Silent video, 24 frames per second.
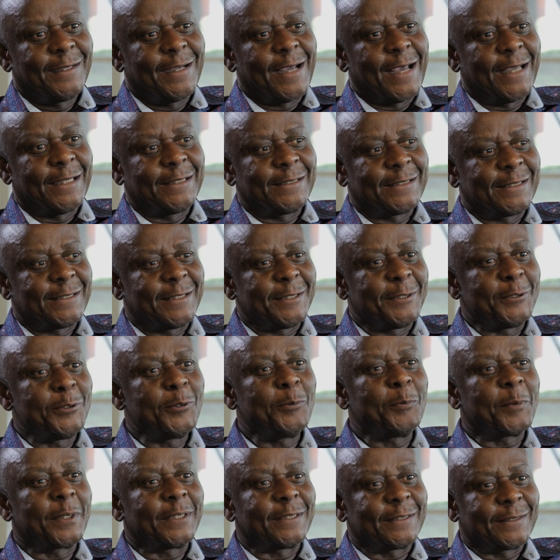And the
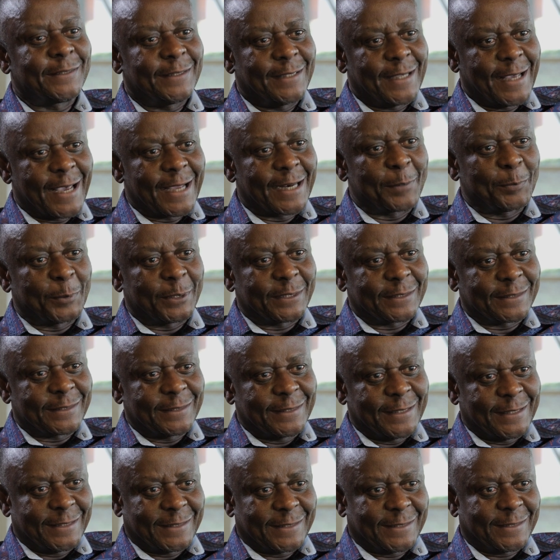human element
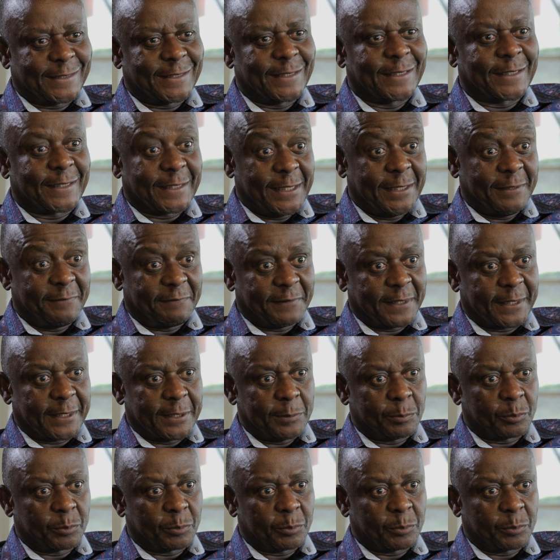is really very